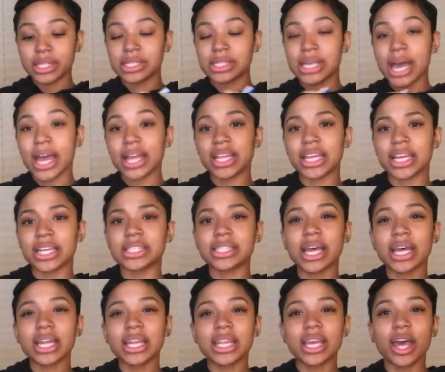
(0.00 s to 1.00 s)
inside. The
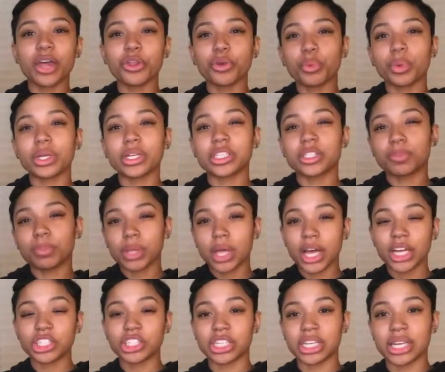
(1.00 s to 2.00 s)
inside of the other one is
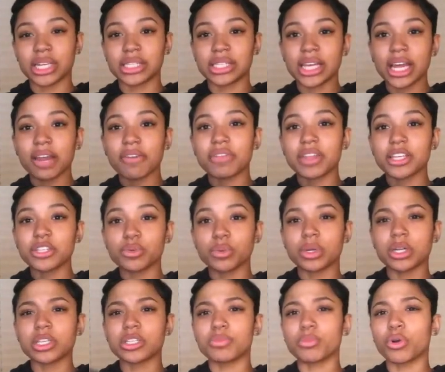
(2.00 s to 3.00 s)
plush, the inside of this
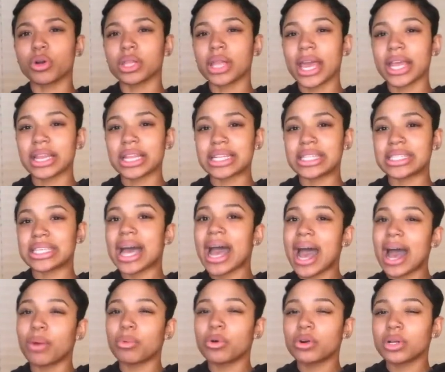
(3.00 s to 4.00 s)
one is more like the
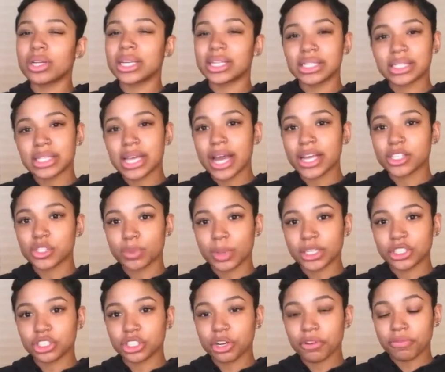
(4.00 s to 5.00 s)
towel inside
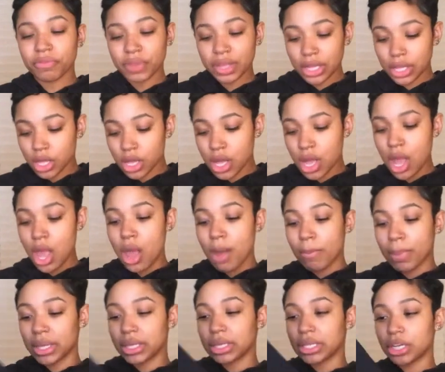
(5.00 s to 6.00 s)
sweatshirt feel,
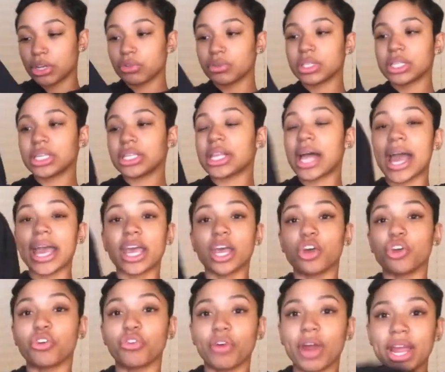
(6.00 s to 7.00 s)
but literally
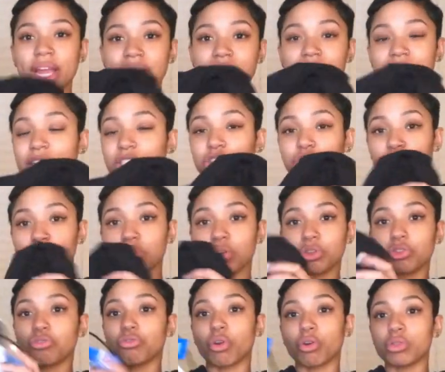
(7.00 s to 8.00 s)
like great essential. You
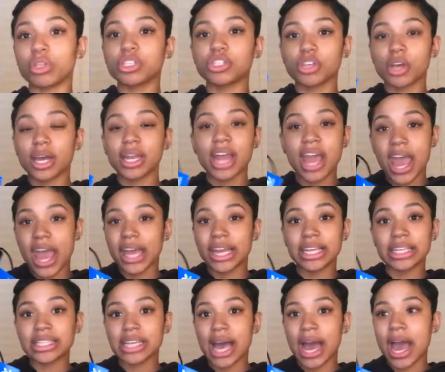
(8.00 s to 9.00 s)
can throw this on at
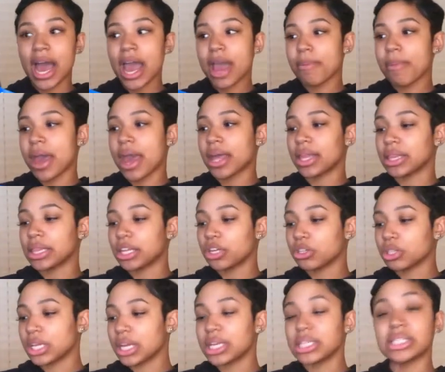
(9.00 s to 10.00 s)
any time, and
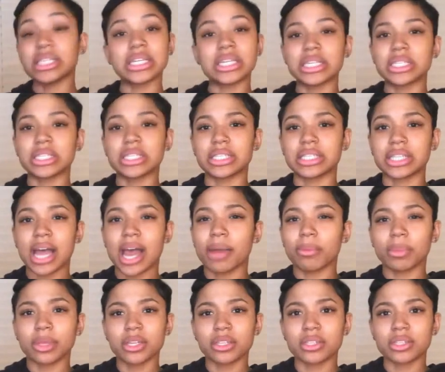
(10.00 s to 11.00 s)
literally Adidas is
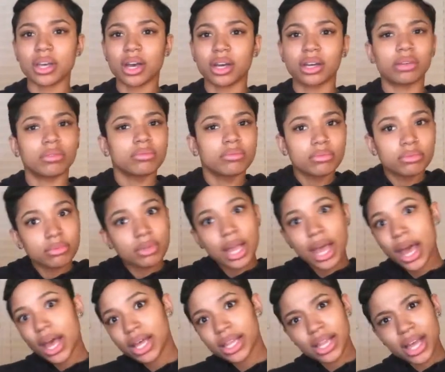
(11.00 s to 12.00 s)
timeless, so
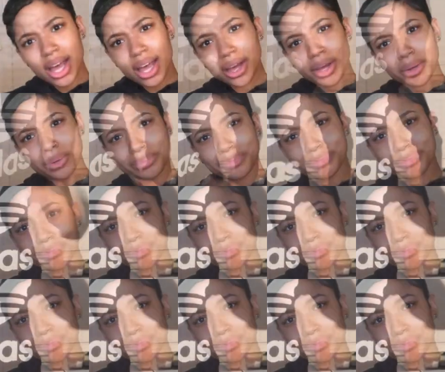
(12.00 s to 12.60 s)
hello.